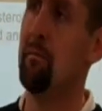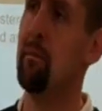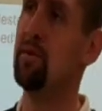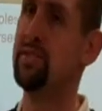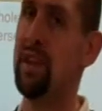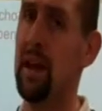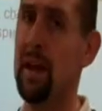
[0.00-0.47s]

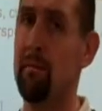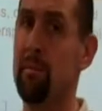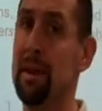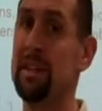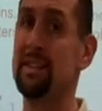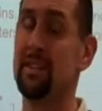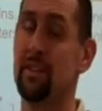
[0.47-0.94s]
Mosaic
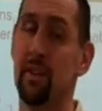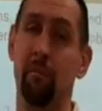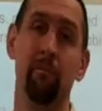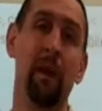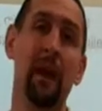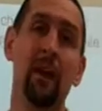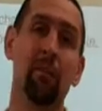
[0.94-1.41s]
means that
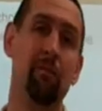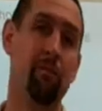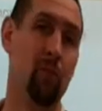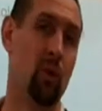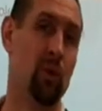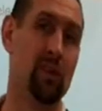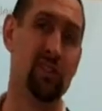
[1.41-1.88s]
they're made
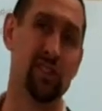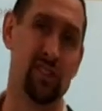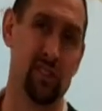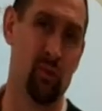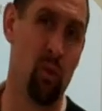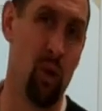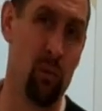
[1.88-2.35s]
of more than
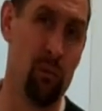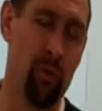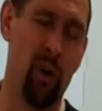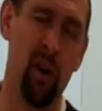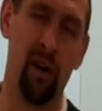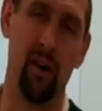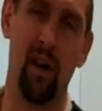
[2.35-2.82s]
just one
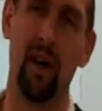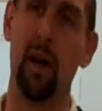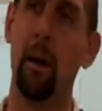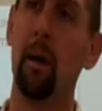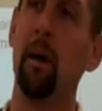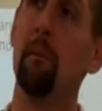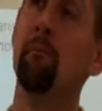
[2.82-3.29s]
part, like
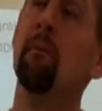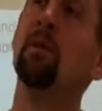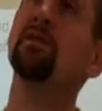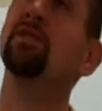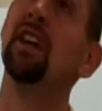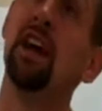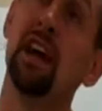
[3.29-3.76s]
a
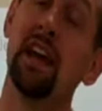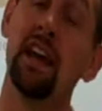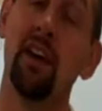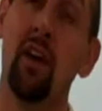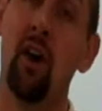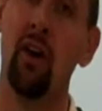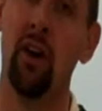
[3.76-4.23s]
mosaic
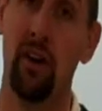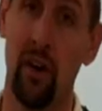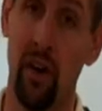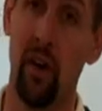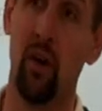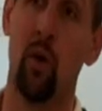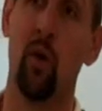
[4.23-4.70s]
in art
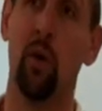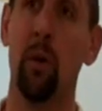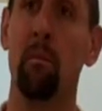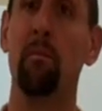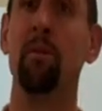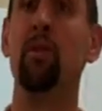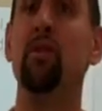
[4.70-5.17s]
or a